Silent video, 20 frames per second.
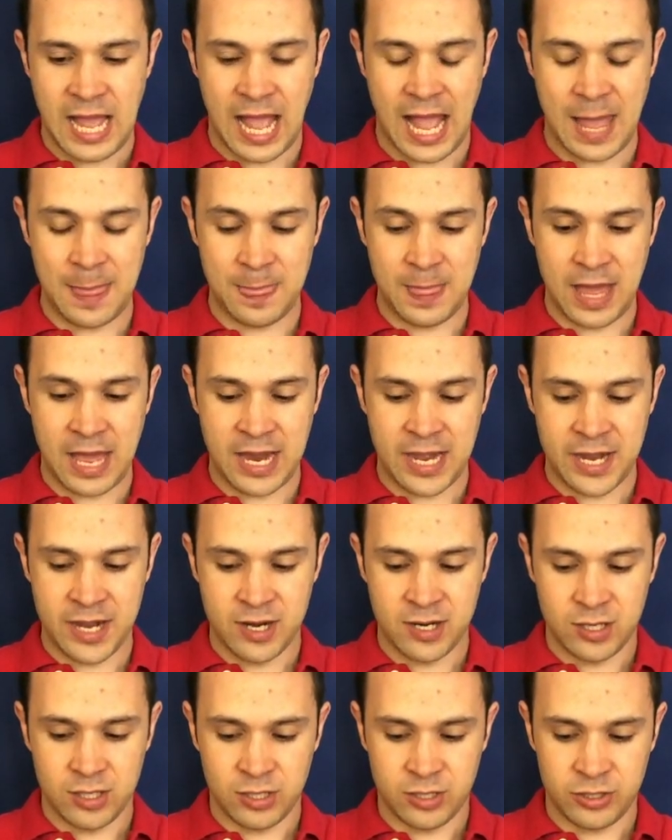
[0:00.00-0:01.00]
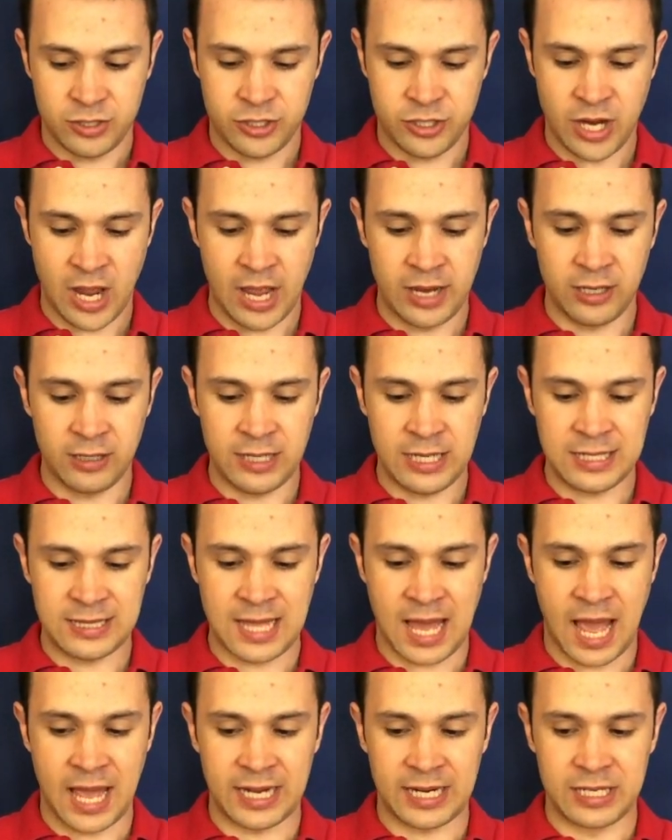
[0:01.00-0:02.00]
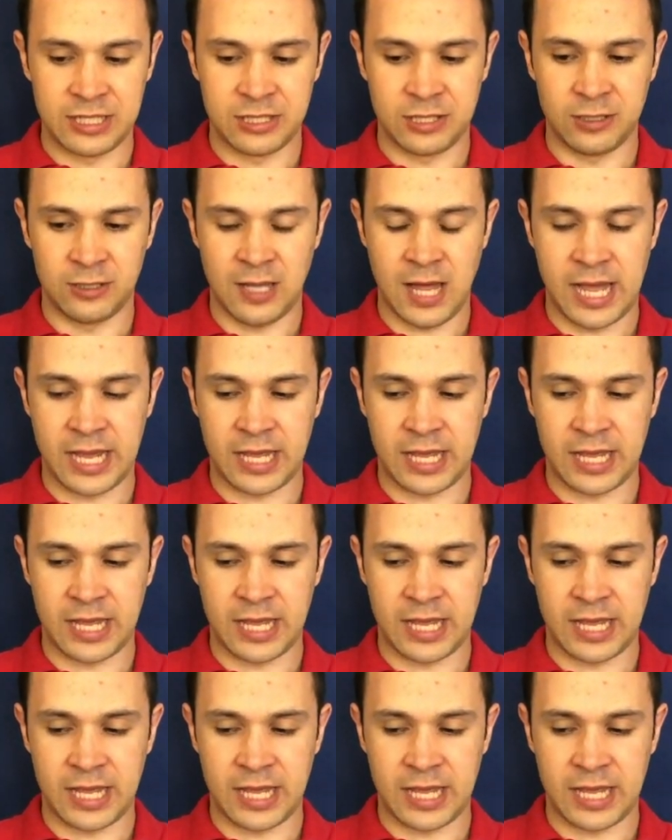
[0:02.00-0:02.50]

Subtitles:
and then channeling that into